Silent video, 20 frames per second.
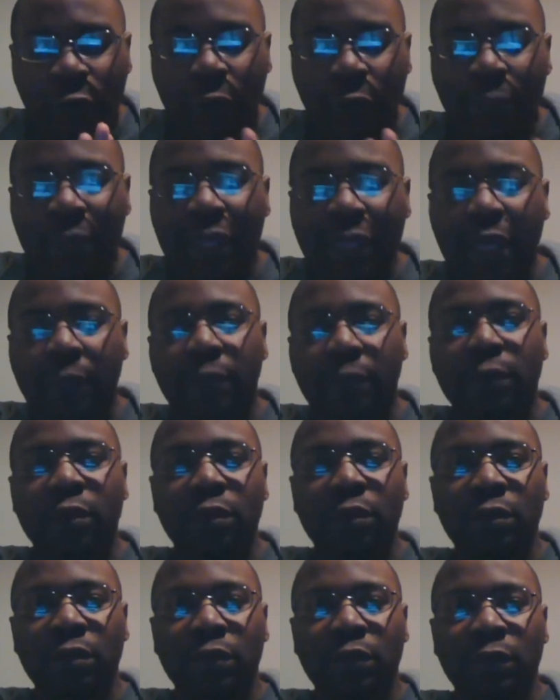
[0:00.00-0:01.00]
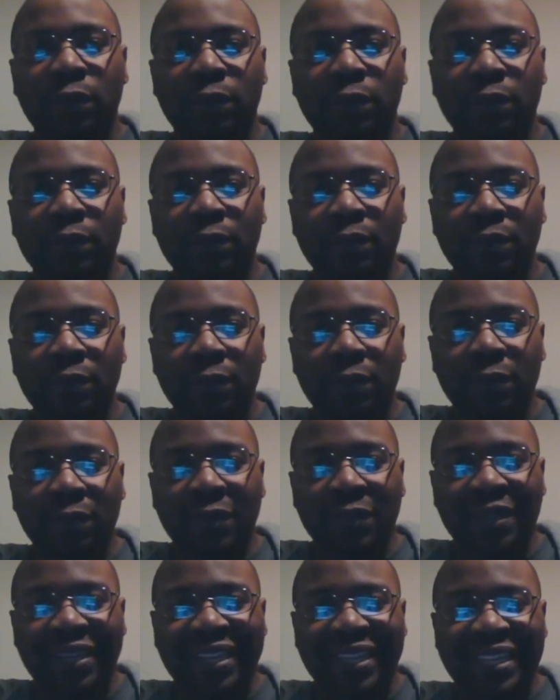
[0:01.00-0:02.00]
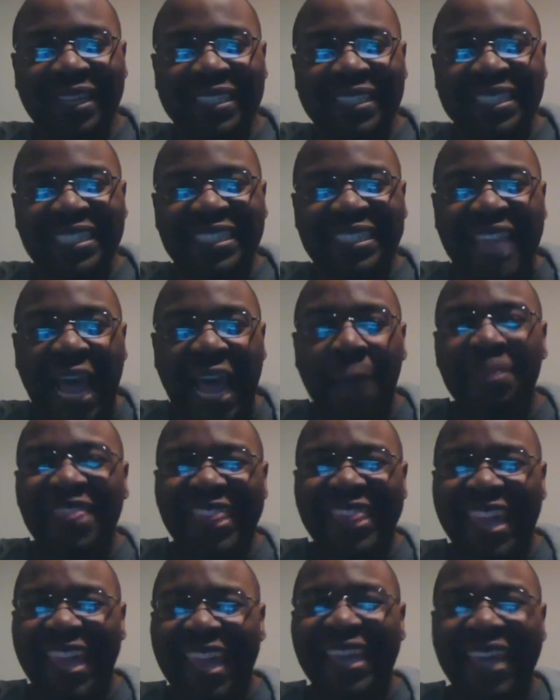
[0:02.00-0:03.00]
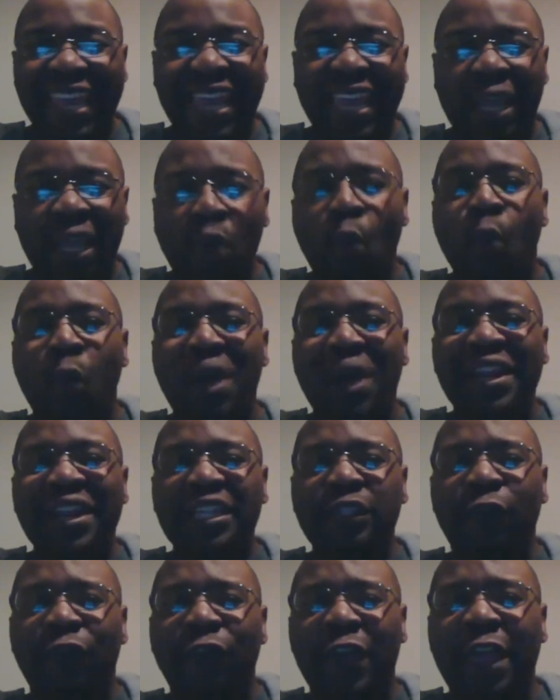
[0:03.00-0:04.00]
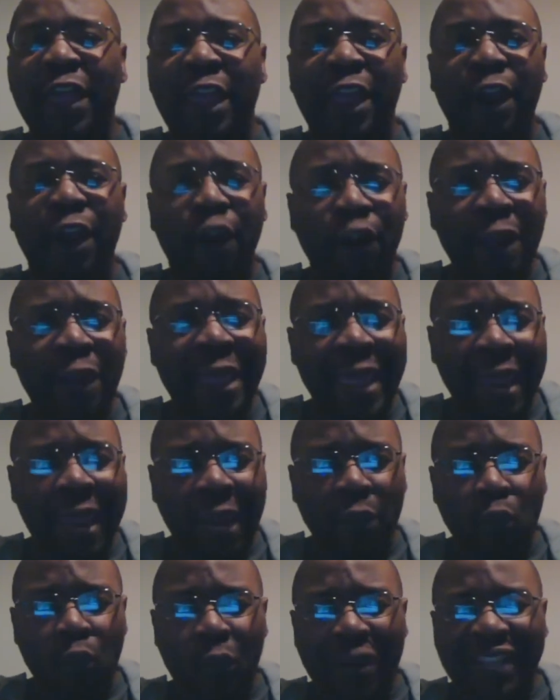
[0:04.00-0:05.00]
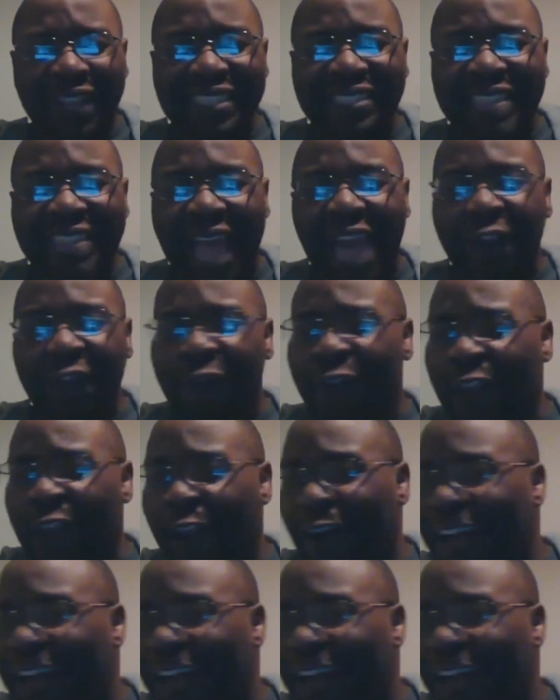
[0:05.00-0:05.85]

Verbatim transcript: people. Stop thinking what is fair and what is not fair.